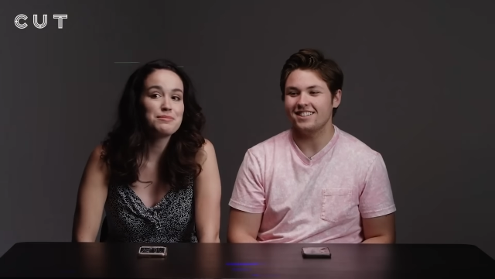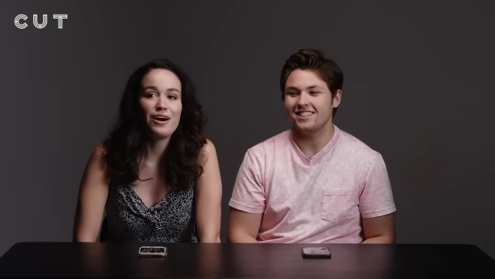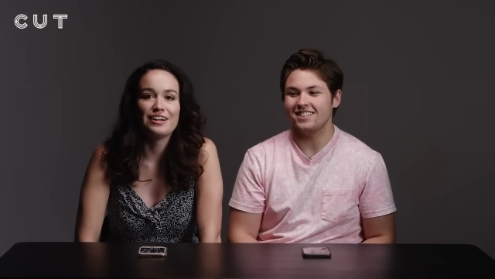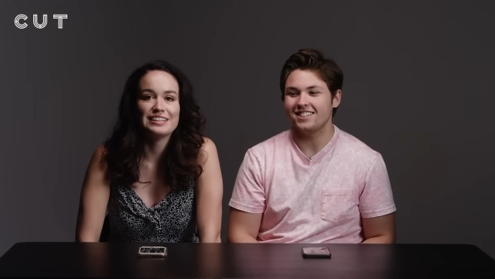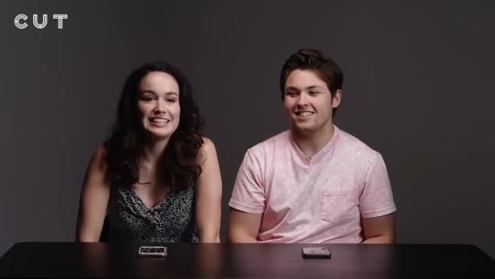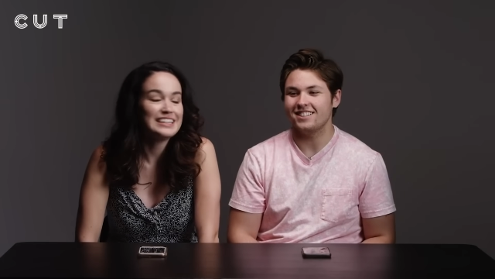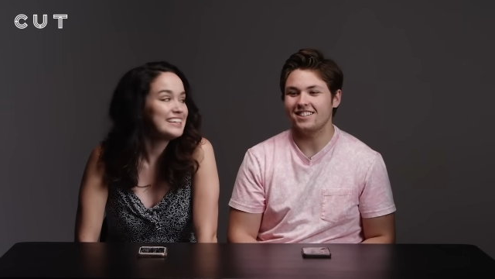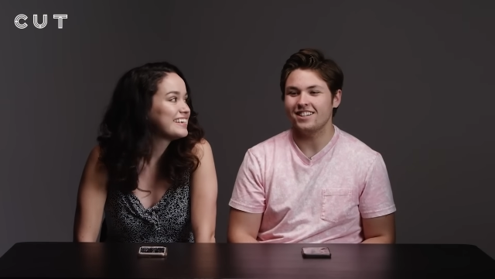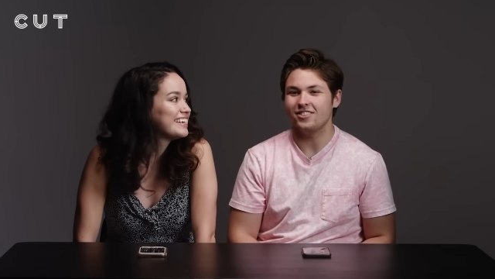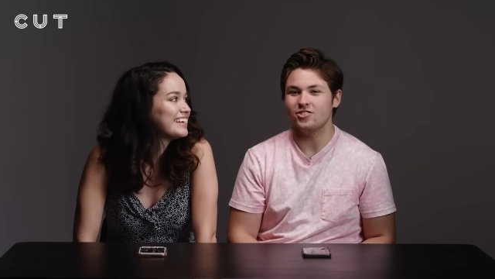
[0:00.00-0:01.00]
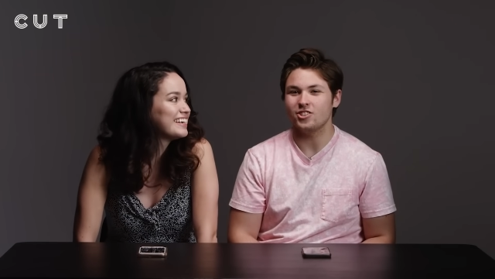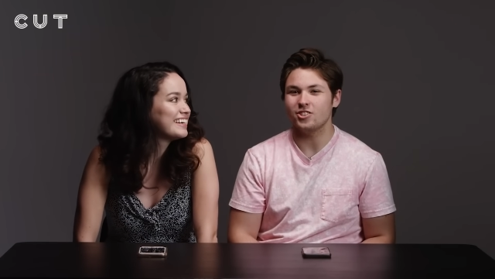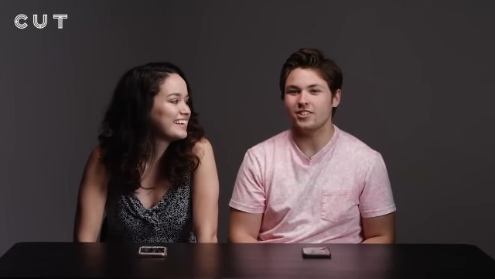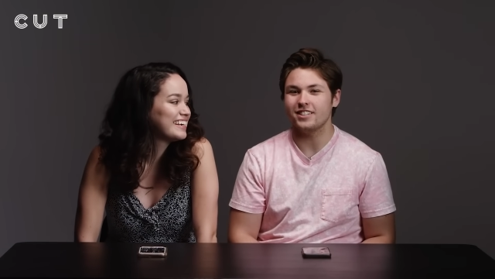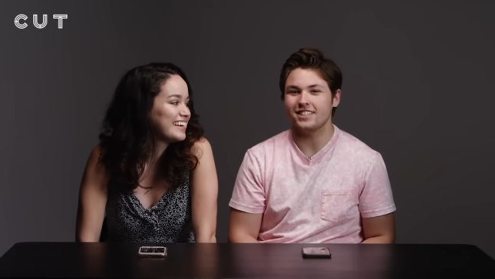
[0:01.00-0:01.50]
Speaker 1: I'm Ollie. I'm
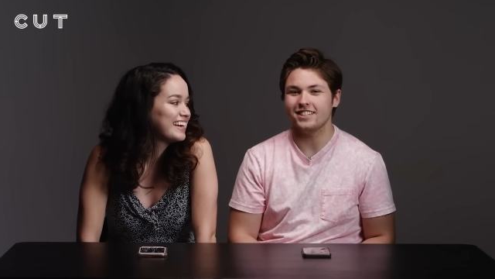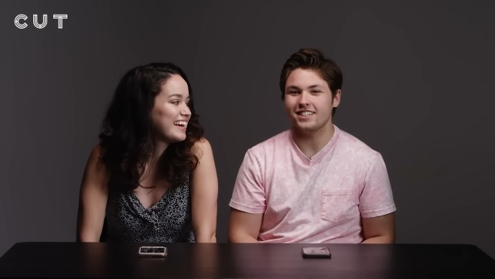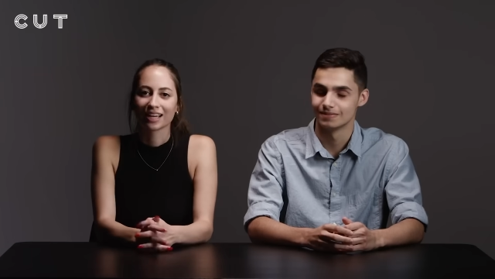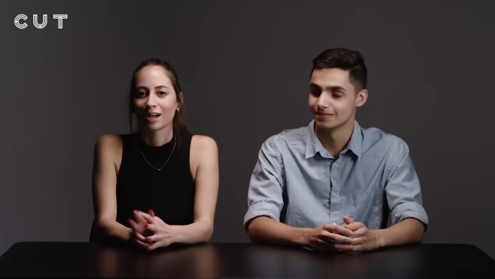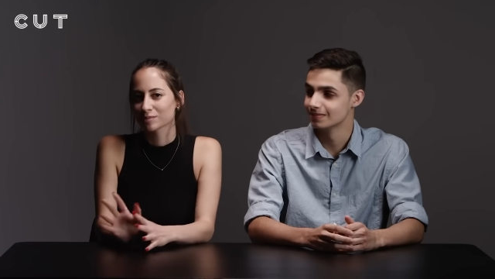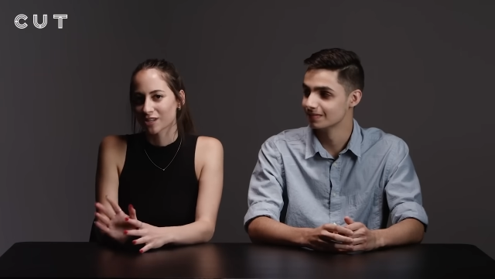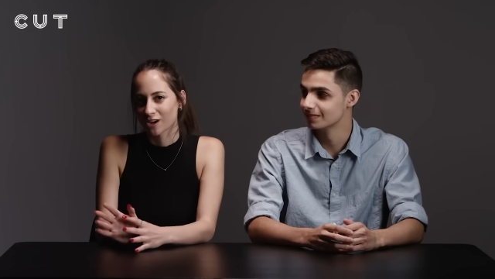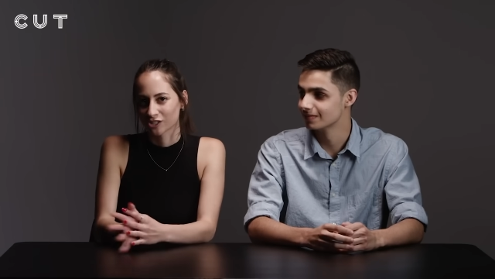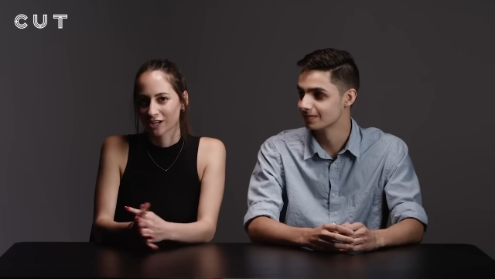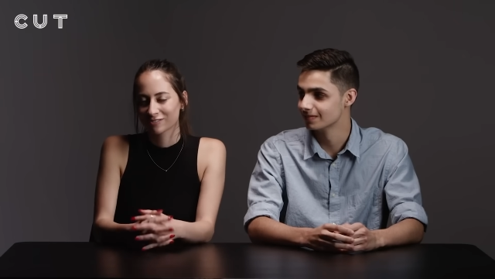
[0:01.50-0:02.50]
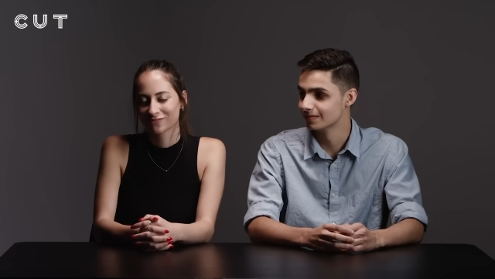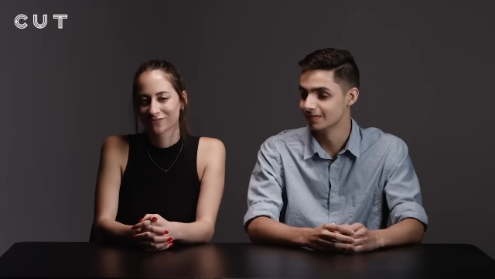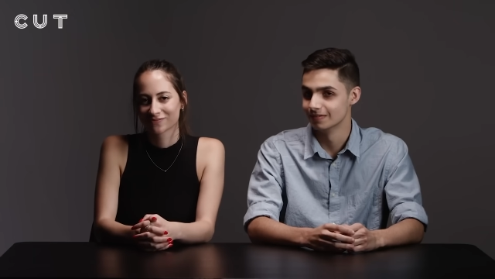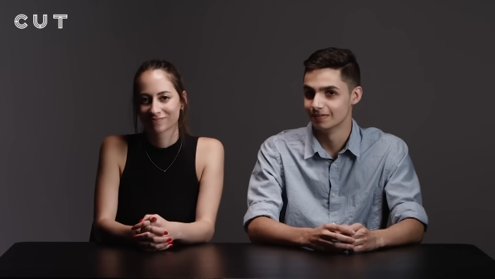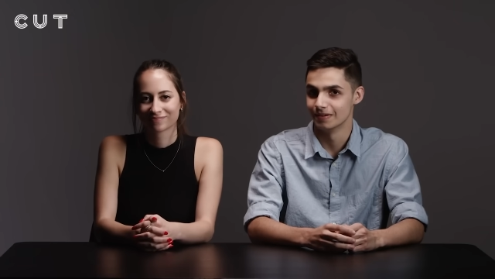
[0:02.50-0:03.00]
Joey. I'm Sasha.
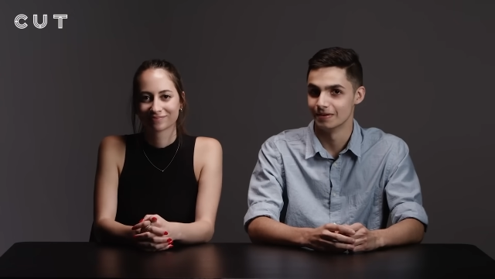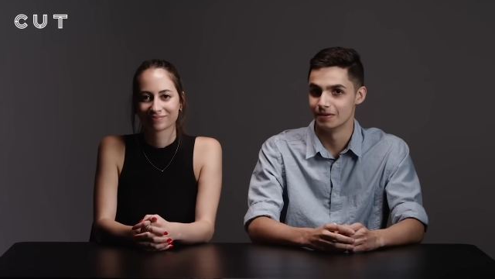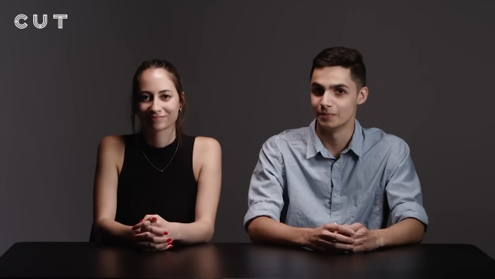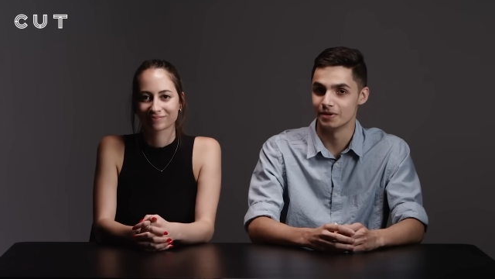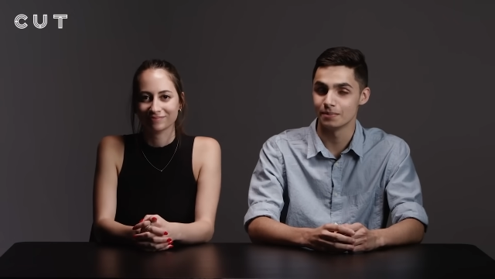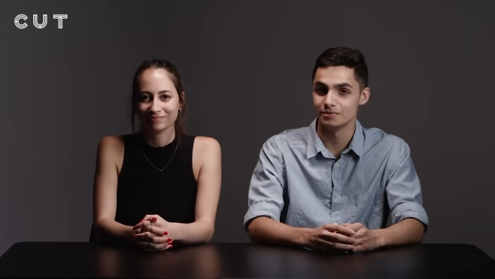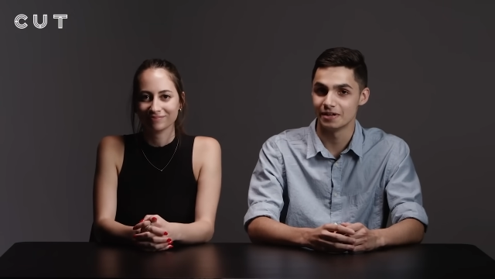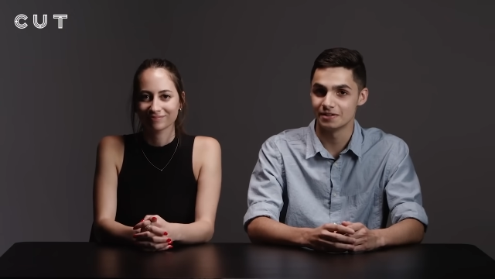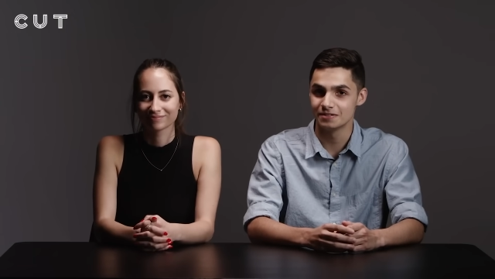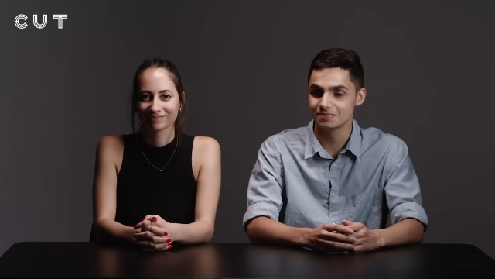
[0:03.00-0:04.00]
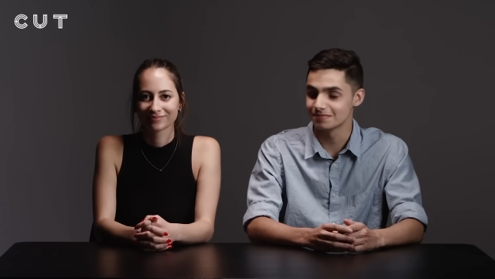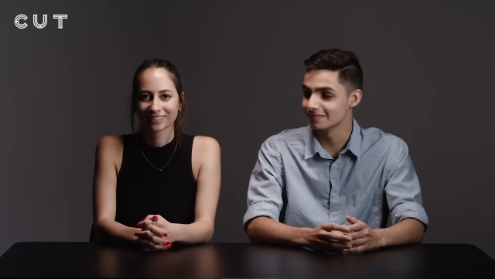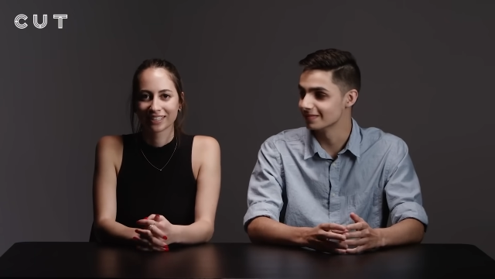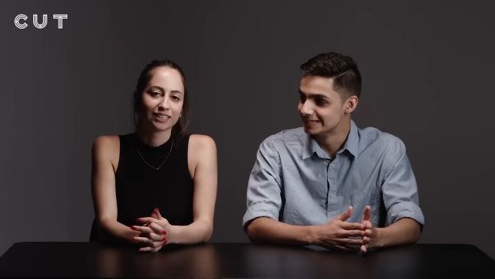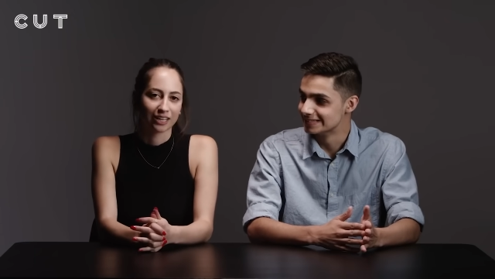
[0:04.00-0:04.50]
Speaker 2: Um, and I'm Danny.
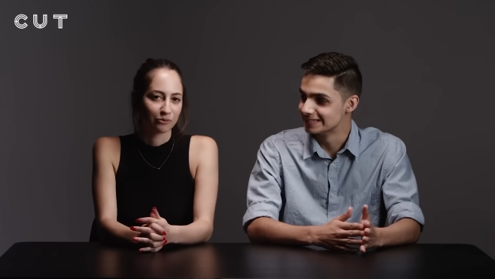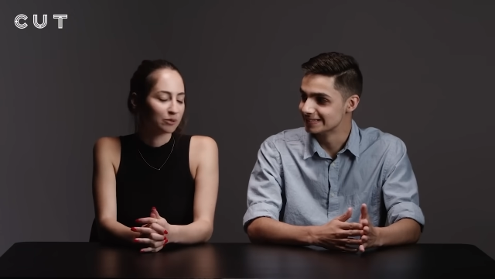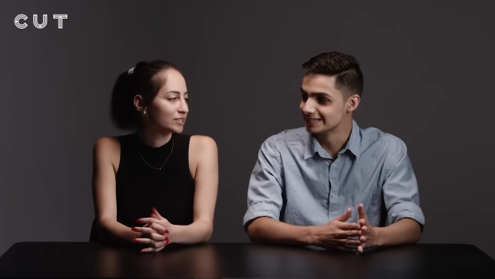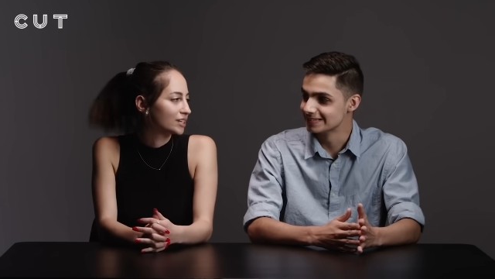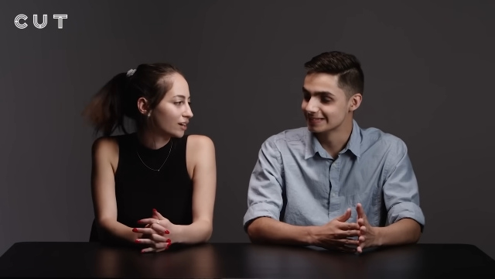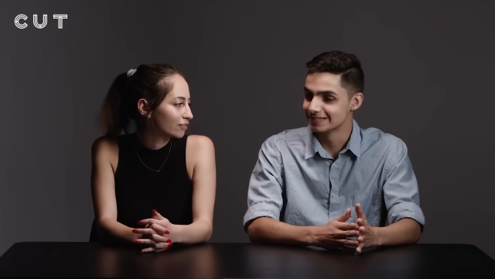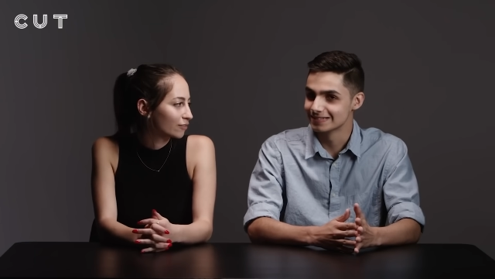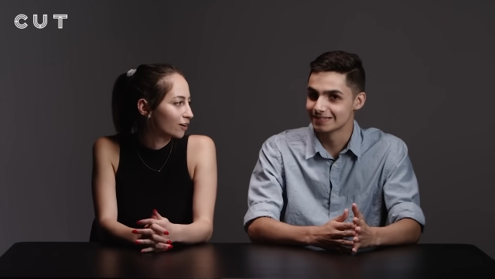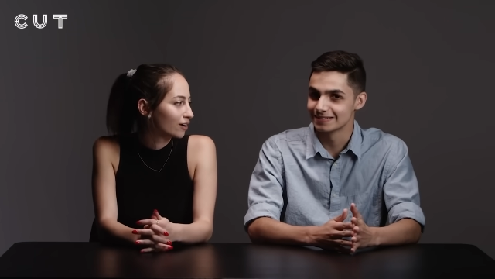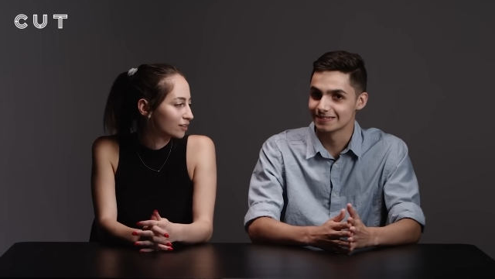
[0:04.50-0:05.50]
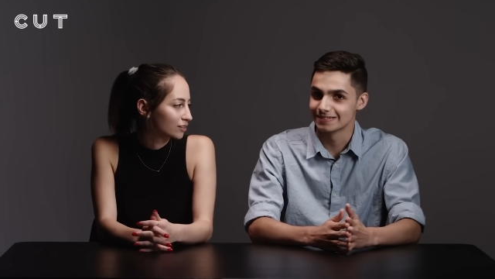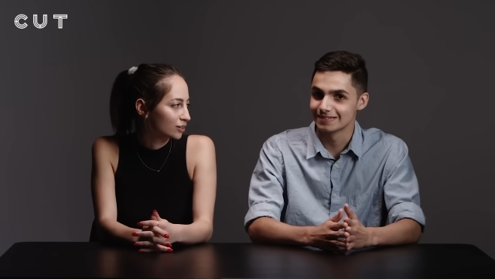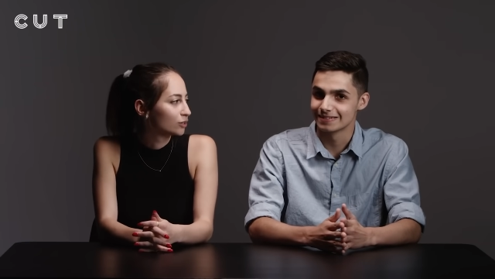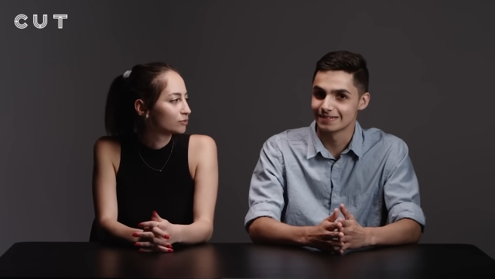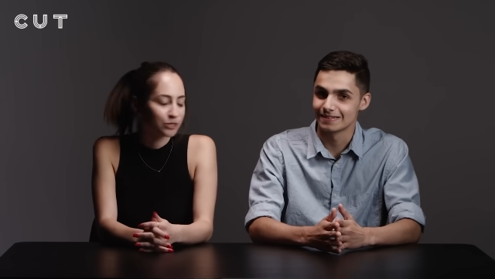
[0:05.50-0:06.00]
Speaker 1: And we've been dating for a
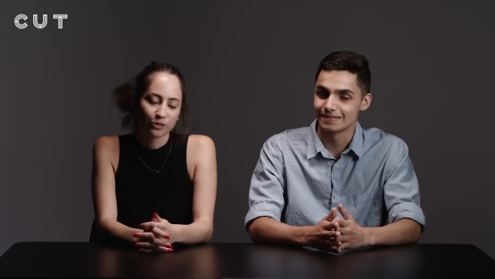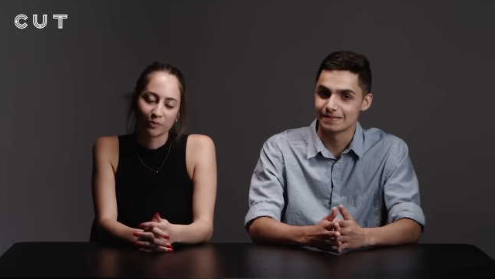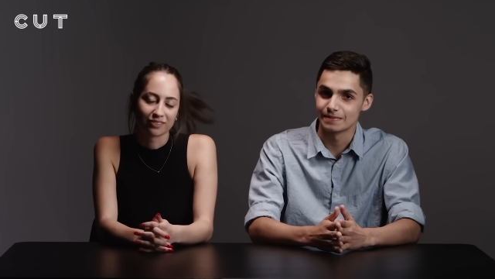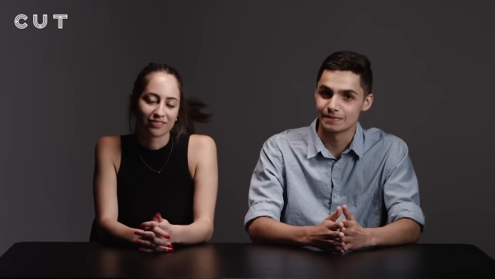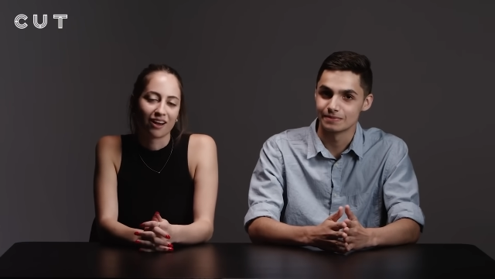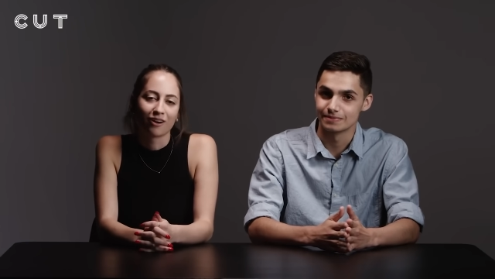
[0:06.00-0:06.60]
little over two months